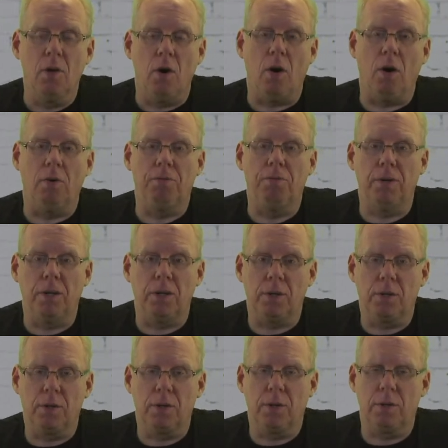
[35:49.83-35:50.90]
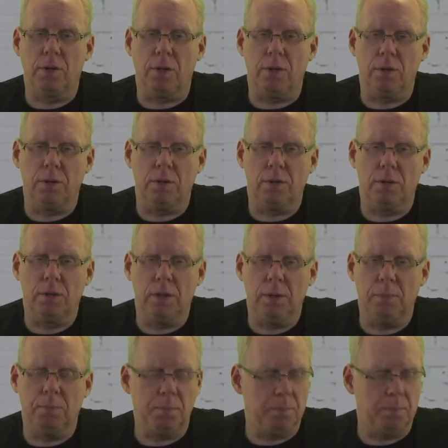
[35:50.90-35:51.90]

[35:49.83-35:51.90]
of 30%.